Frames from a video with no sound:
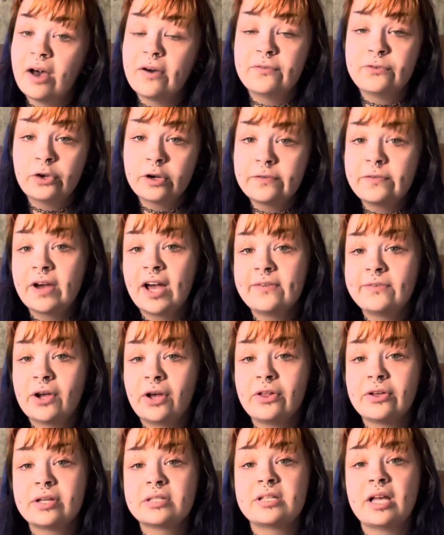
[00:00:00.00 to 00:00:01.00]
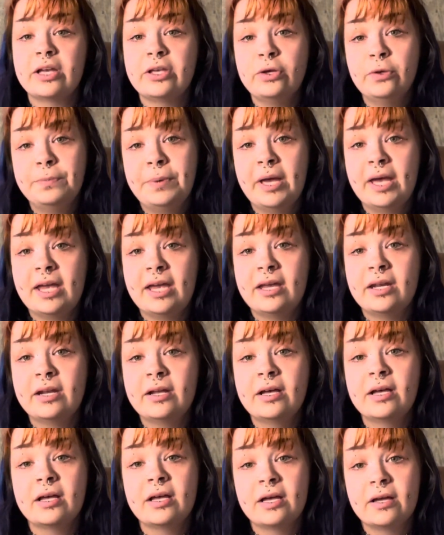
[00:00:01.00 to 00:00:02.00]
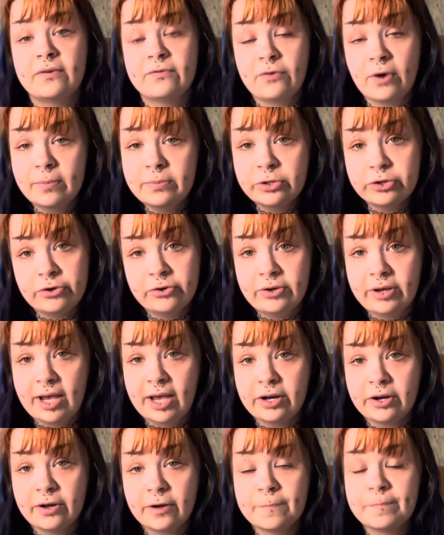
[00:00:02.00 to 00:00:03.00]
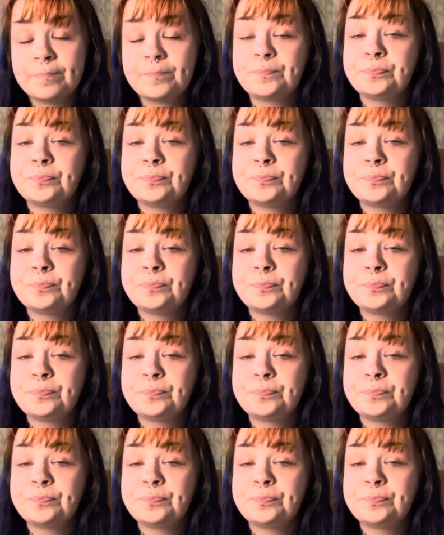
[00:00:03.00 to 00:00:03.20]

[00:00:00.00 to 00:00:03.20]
of your $5 that you paid from the creator